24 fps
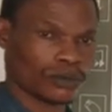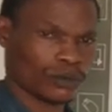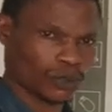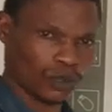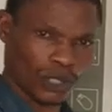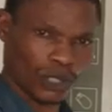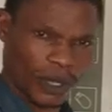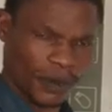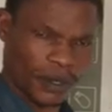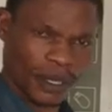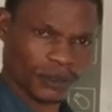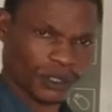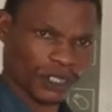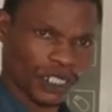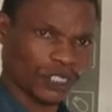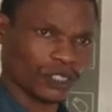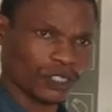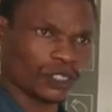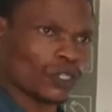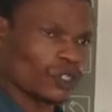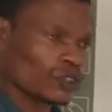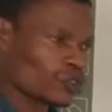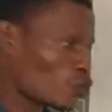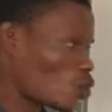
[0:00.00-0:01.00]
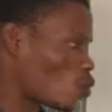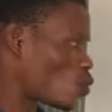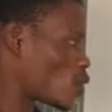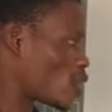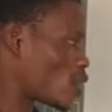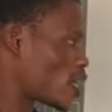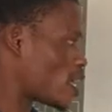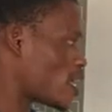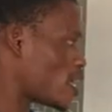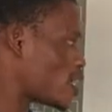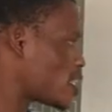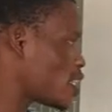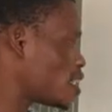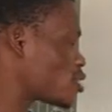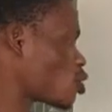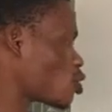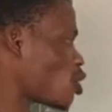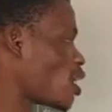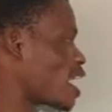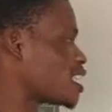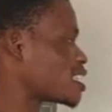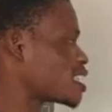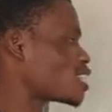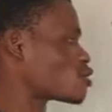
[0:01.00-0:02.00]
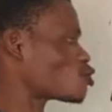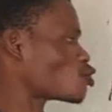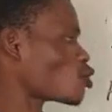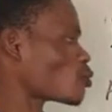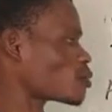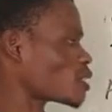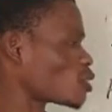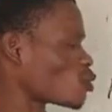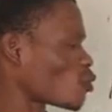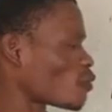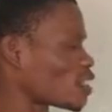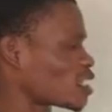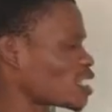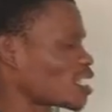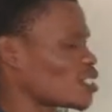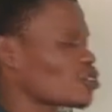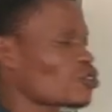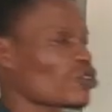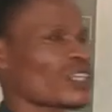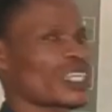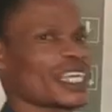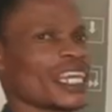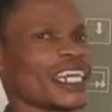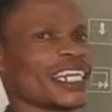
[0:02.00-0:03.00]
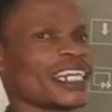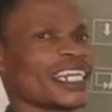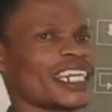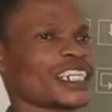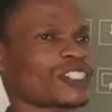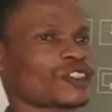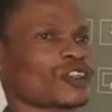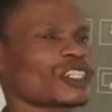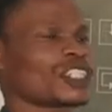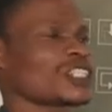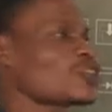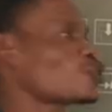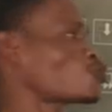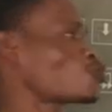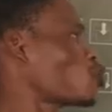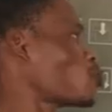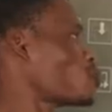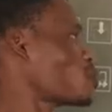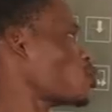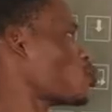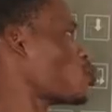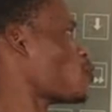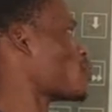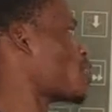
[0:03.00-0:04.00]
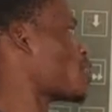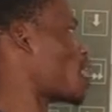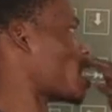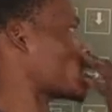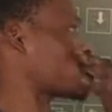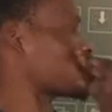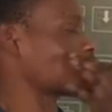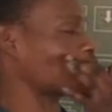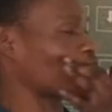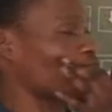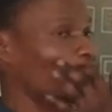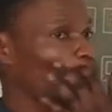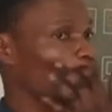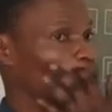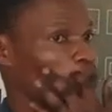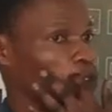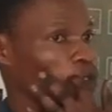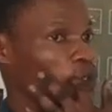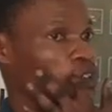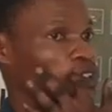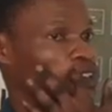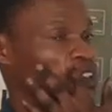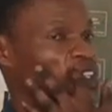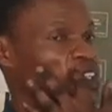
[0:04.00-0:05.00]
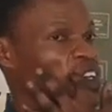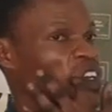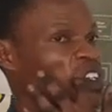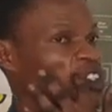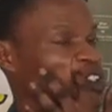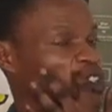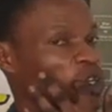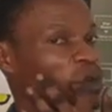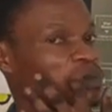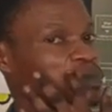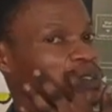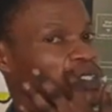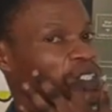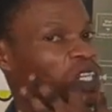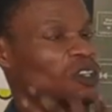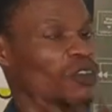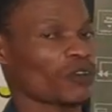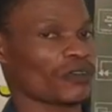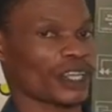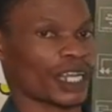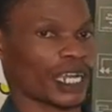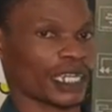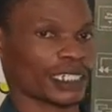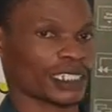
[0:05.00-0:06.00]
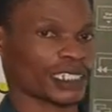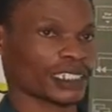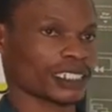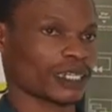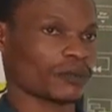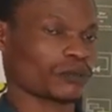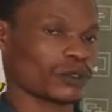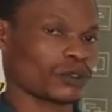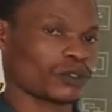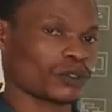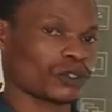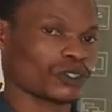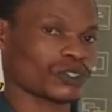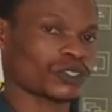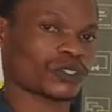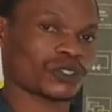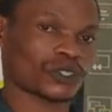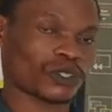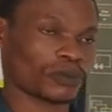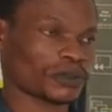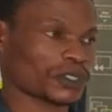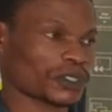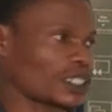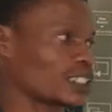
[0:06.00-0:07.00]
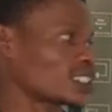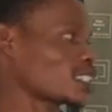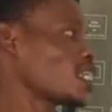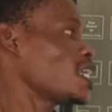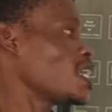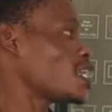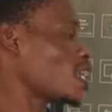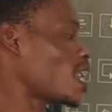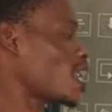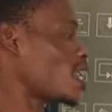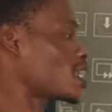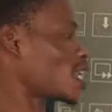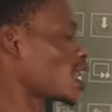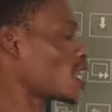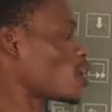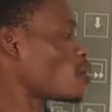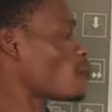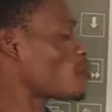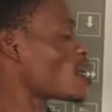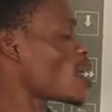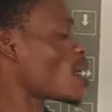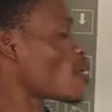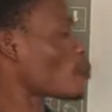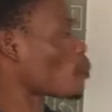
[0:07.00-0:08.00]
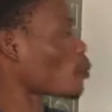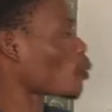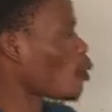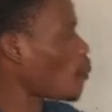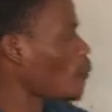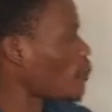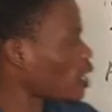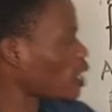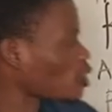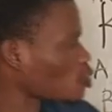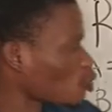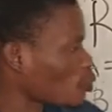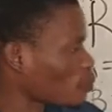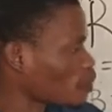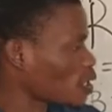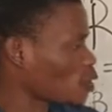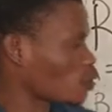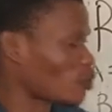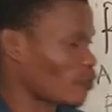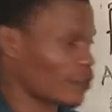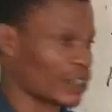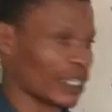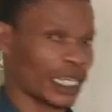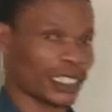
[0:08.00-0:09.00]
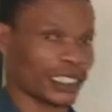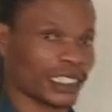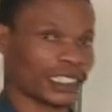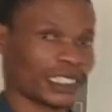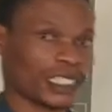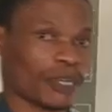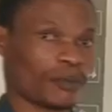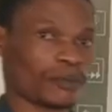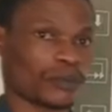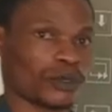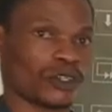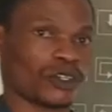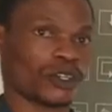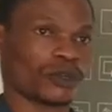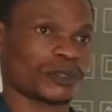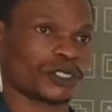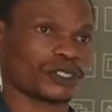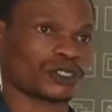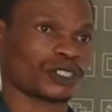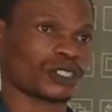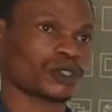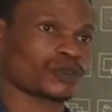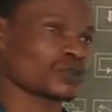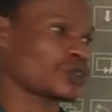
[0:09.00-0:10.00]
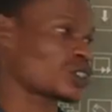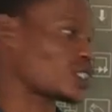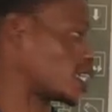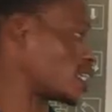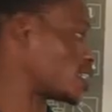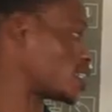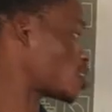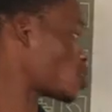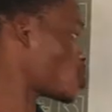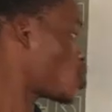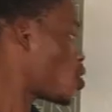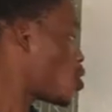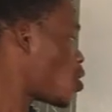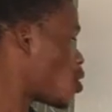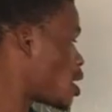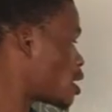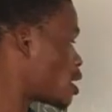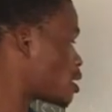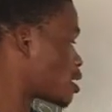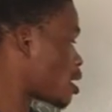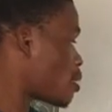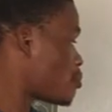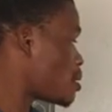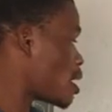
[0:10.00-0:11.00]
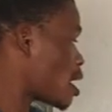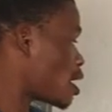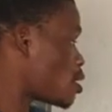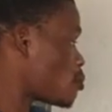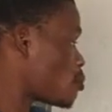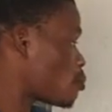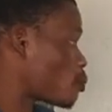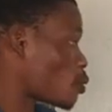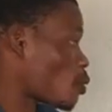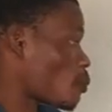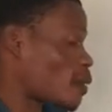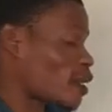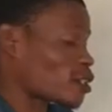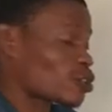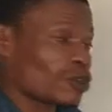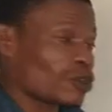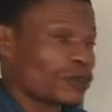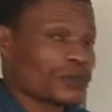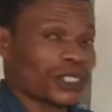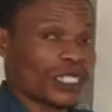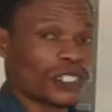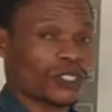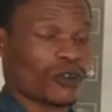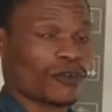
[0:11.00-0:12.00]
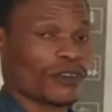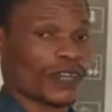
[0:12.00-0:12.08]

You get what I'm saying? So I said subset of a relation is a subset of a Cartesian product. Subset of a Cartesian product. Subset. Now it cannot be a proper subset of a Cartesian product between two sets, or it can be an improper subset